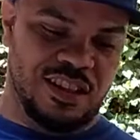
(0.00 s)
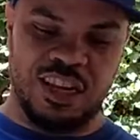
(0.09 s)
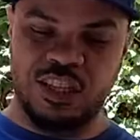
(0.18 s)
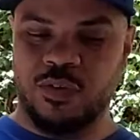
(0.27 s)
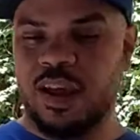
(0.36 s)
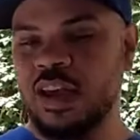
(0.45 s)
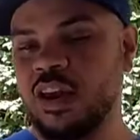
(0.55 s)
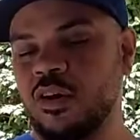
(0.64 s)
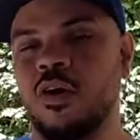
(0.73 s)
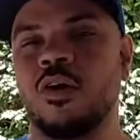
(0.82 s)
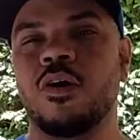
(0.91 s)
These right
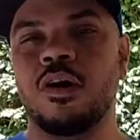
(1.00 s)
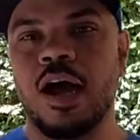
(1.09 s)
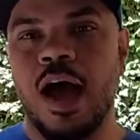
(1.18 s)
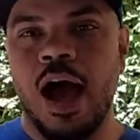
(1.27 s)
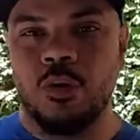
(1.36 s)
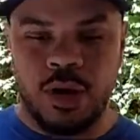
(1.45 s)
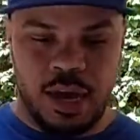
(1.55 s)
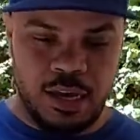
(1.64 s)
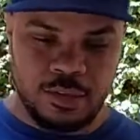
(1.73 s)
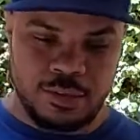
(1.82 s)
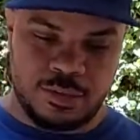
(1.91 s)
here are the Aqua
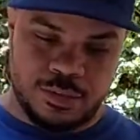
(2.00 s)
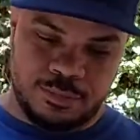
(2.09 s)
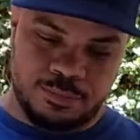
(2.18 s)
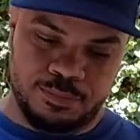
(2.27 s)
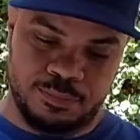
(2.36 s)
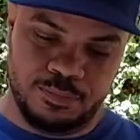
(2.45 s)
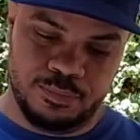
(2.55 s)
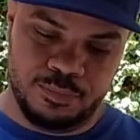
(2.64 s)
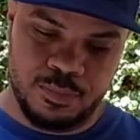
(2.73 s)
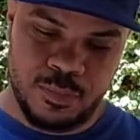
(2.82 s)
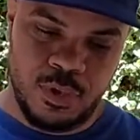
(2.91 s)
8s,
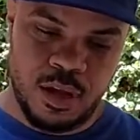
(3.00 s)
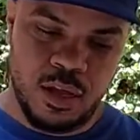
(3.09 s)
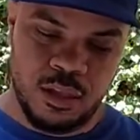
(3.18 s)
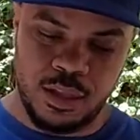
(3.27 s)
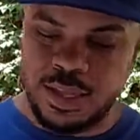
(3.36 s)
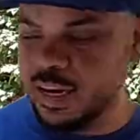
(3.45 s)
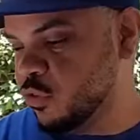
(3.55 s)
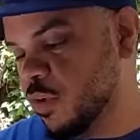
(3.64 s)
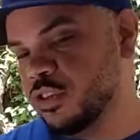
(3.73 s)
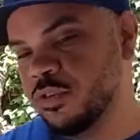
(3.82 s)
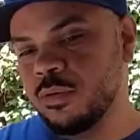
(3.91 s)
the
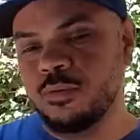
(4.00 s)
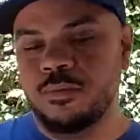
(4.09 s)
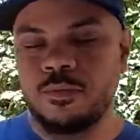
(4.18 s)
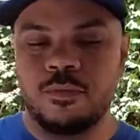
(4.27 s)
latest retro.